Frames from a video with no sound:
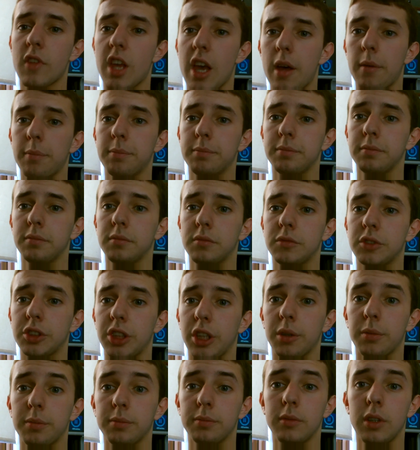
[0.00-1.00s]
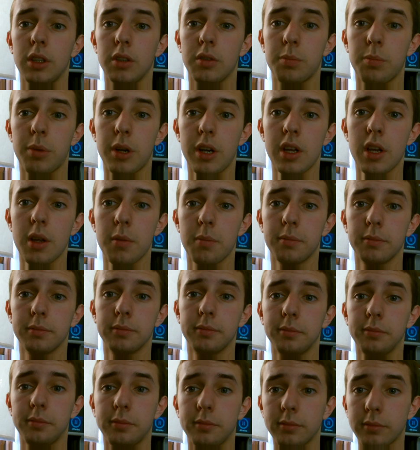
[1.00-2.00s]
yeah, so it was pretty good.
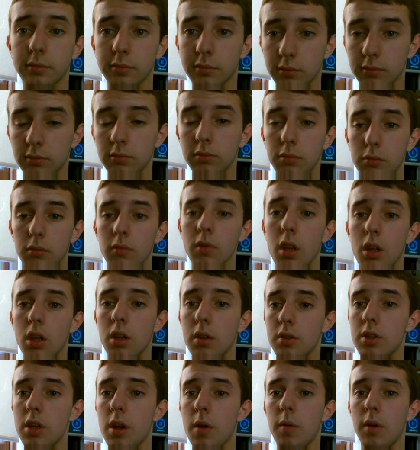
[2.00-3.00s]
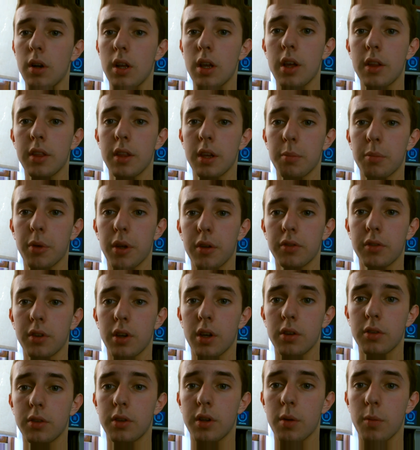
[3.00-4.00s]
Generally, I think both
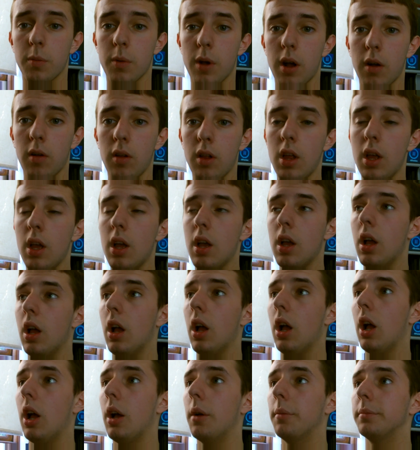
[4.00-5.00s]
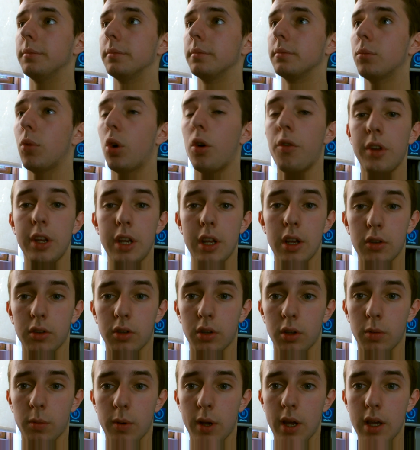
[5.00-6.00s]
sides do well. More videos
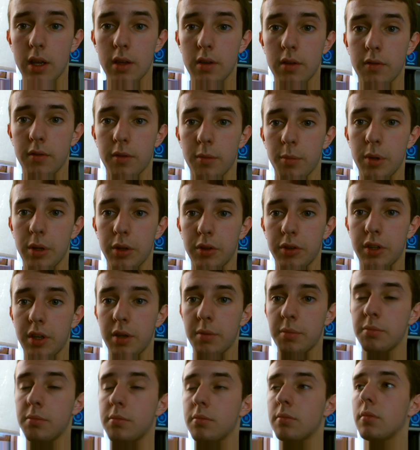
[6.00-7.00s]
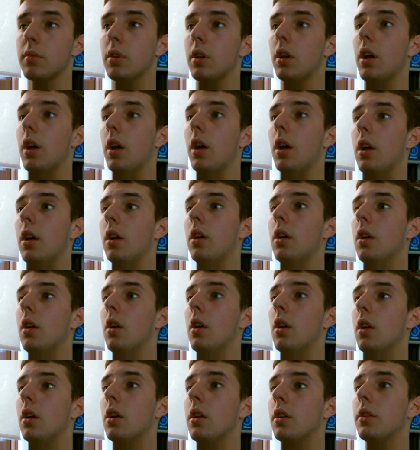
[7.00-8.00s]
on the way for Milsim.
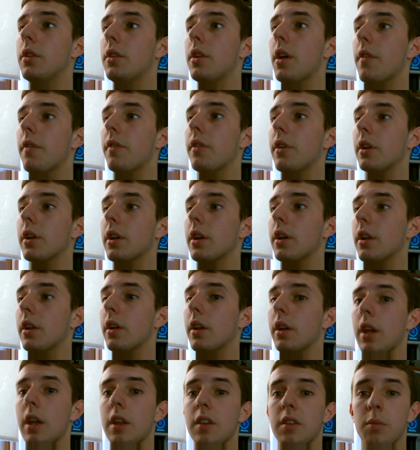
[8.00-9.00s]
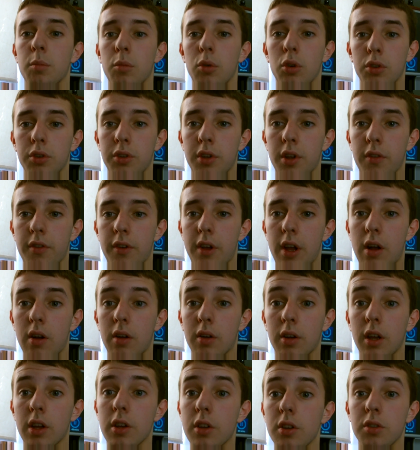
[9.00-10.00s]
Definitely going to get some more stuff
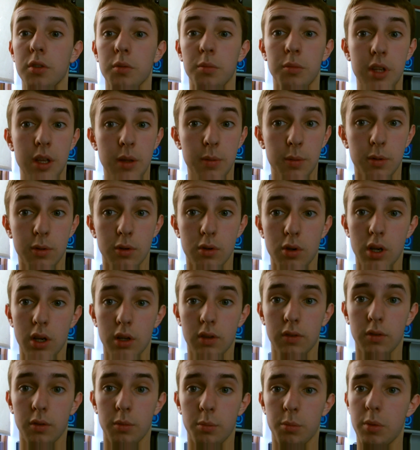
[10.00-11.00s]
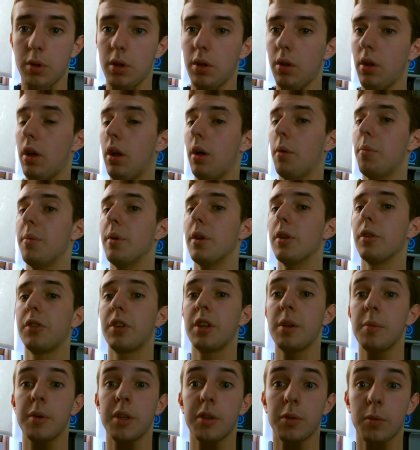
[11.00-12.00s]
out. I'm going to do some tips and tricks on
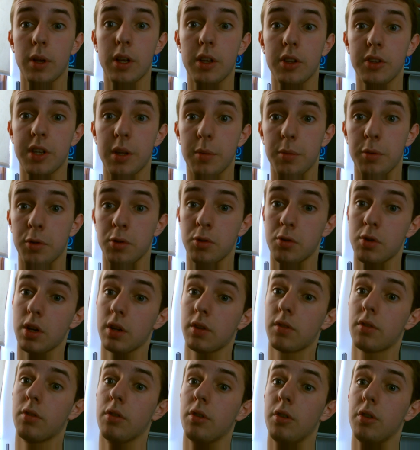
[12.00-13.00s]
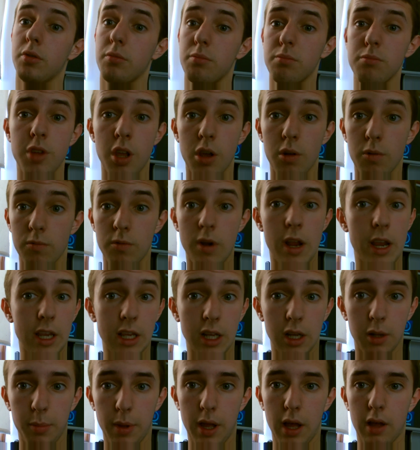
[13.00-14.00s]
Milsim, as well as tips and tricks for
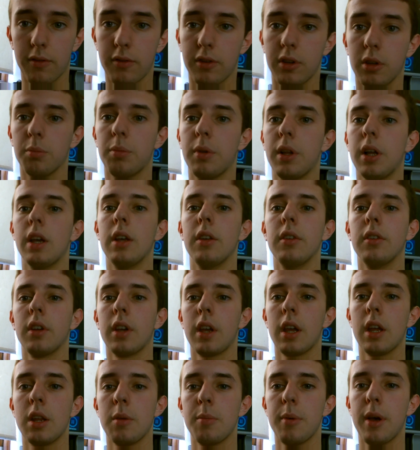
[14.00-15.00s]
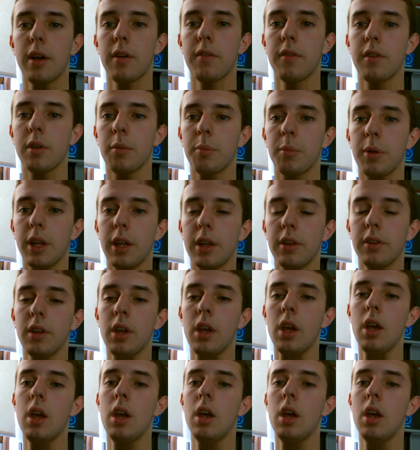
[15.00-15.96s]
regular Battlefield players, like any Battlefield players.